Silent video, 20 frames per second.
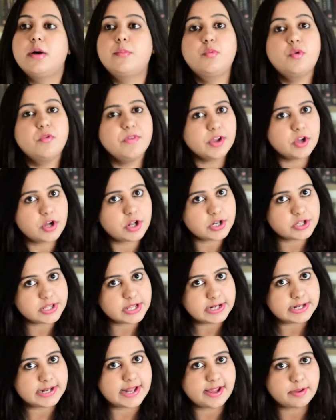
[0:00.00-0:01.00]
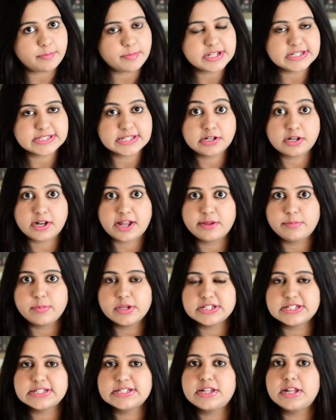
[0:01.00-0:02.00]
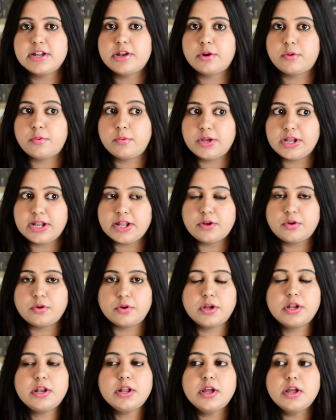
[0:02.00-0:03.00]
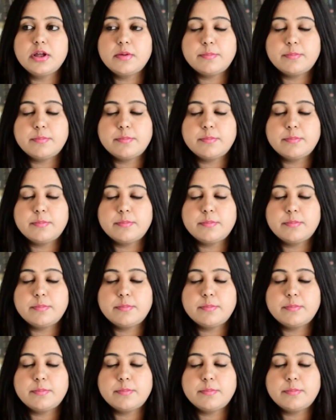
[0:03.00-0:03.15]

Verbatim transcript: Moving on to the climax, the climax is like really good